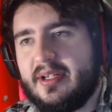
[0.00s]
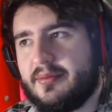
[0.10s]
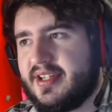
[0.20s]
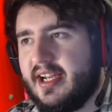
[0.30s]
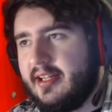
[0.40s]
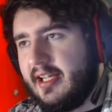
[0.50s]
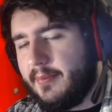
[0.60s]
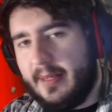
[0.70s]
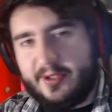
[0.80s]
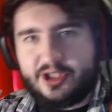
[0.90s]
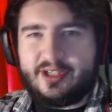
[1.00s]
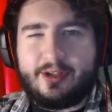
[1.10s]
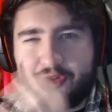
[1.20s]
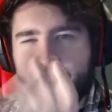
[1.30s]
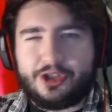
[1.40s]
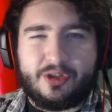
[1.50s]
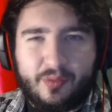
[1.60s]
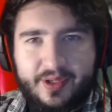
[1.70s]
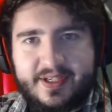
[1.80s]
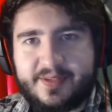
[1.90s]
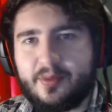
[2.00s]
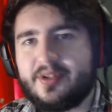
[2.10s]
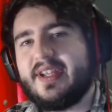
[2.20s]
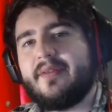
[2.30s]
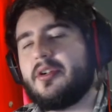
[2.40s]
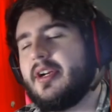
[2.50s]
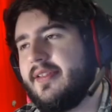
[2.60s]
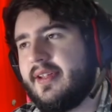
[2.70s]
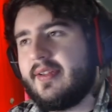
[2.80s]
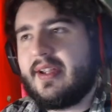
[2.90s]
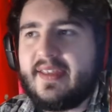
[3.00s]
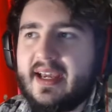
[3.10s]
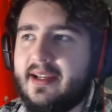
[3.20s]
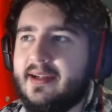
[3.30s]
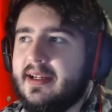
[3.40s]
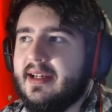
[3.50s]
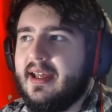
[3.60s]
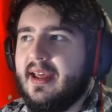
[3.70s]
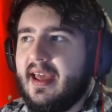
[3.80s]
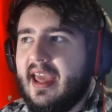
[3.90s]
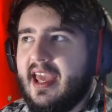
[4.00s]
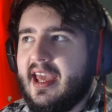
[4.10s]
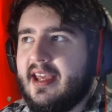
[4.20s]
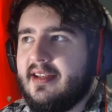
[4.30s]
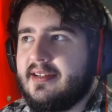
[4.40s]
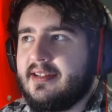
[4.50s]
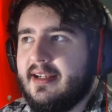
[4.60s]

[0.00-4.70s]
It was not like published in conjunction with Esports Heaven or anything like that. And